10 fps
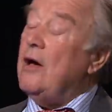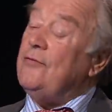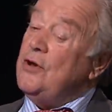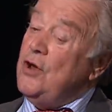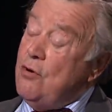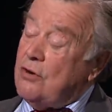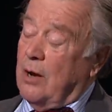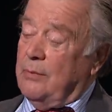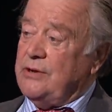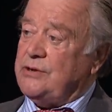of the
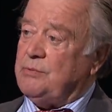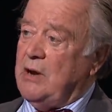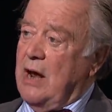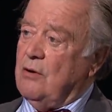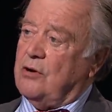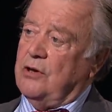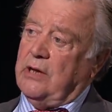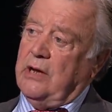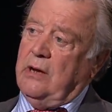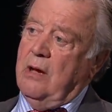newcomers, when I look at
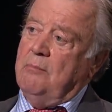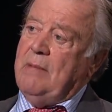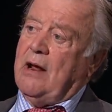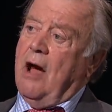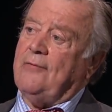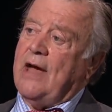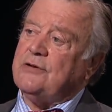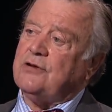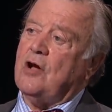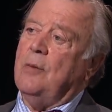the, about half the
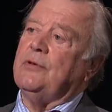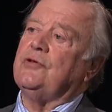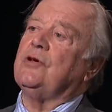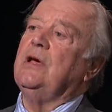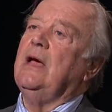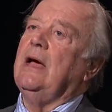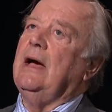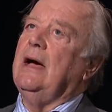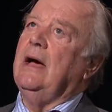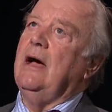House of Commons
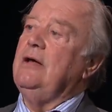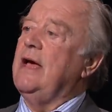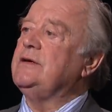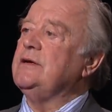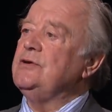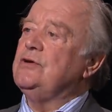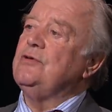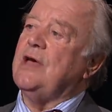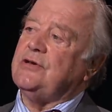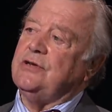uh, only entered in two
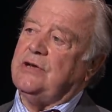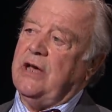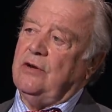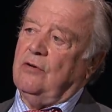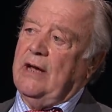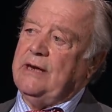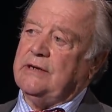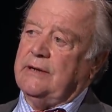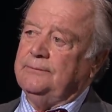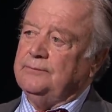thousand ten or
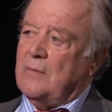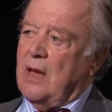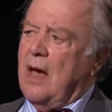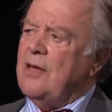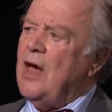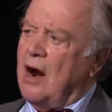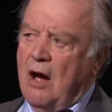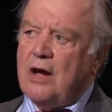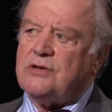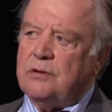later, there
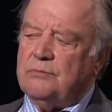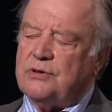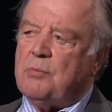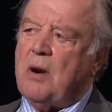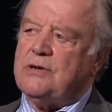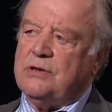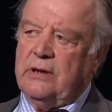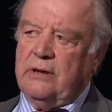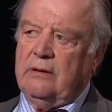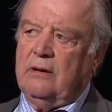are some
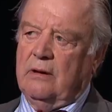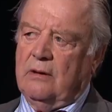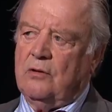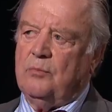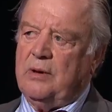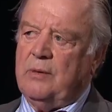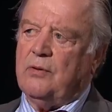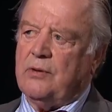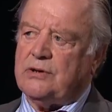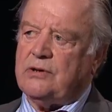surprisingly good
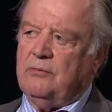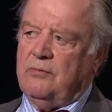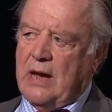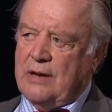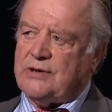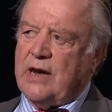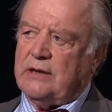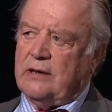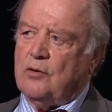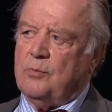people. There are some
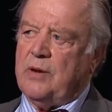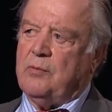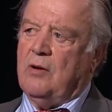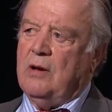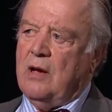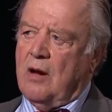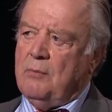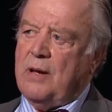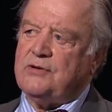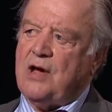outstandingly good people on
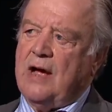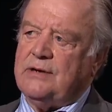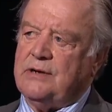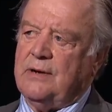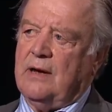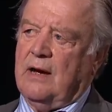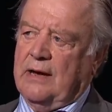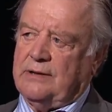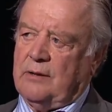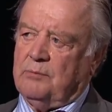both sides, I
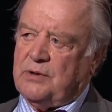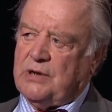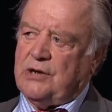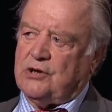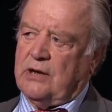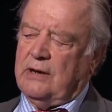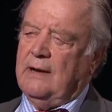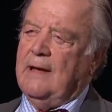think, potentially.